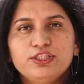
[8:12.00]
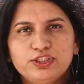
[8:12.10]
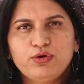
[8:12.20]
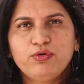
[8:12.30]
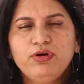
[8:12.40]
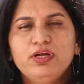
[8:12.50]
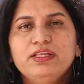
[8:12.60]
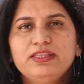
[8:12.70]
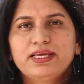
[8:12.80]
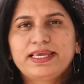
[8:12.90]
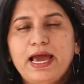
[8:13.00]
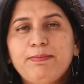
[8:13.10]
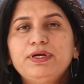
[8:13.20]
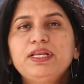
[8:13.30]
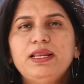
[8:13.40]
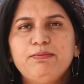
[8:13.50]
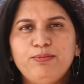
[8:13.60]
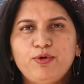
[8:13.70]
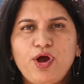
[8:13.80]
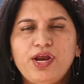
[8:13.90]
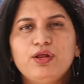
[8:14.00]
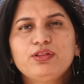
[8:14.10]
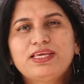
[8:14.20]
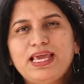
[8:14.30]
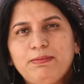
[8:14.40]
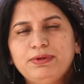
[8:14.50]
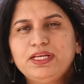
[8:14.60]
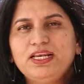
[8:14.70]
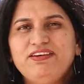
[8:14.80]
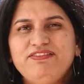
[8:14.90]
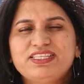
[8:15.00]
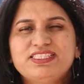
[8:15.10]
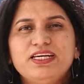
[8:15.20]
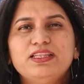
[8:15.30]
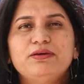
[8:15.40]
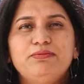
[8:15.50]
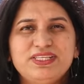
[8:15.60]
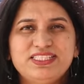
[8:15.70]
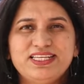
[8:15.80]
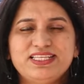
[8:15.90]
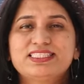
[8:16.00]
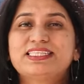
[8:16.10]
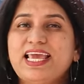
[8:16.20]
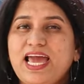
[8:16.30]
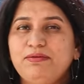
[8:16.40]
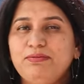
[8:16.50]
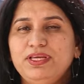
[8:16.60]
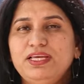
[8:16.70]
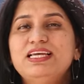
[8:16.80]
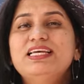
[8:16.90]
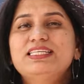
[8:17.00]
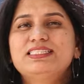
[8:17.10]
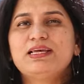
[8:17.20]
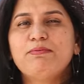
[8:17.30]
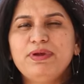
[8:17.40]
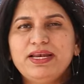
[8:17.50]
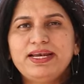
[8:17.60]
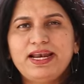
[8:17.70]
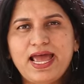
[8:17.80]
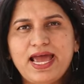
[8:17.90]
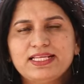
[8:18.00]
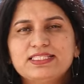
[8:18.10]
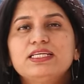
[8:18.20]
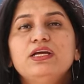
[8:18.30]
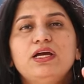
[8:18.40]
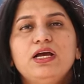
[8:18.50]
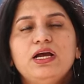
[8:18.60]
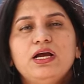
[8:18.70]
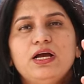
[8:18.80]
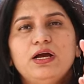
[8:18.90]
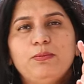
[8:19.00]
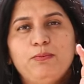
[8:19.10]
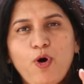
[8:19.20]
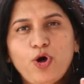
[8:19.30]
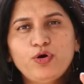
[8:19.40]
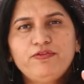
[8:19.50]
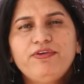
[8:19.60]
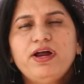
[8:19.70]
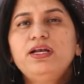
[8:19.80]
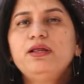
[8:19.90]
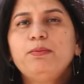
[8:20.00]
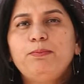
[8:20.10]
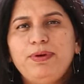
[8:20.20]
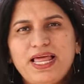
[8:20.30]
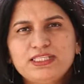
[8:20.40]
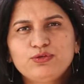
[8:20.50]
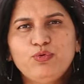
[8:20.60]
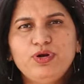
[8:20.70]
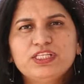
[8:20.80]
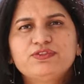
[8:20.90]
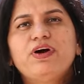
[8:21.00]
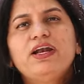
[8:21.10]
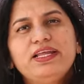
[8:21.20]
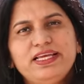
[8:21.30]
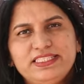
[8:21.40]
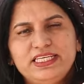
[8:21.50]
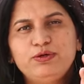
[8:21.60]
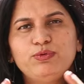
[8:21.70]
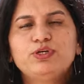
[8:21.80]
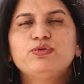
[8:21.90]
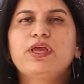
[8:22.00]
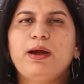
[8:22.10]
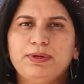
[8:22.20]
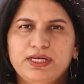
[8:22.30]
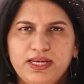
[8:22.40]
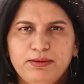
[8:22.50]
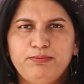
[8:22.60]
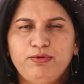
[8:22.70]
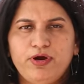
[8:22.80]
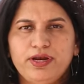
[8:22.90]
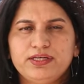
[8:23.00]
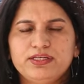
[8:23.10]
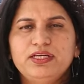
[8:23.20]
So, the capital employed or the capital invested in the business can be summated as borrowed fund plus owner's fund is equal to capital employed.